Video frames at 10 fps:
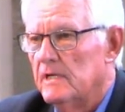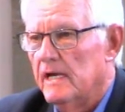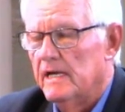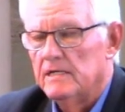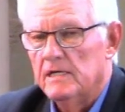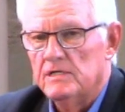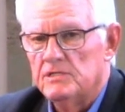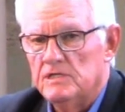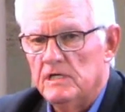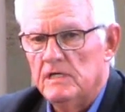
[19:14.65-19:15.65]
had to get a
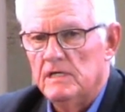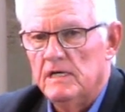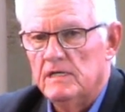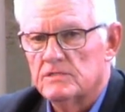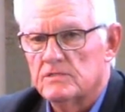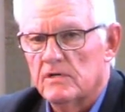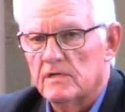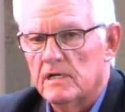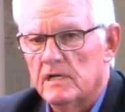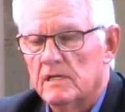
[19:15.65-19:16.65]
GED and
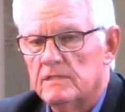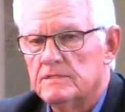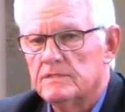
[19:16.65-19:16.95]
start college.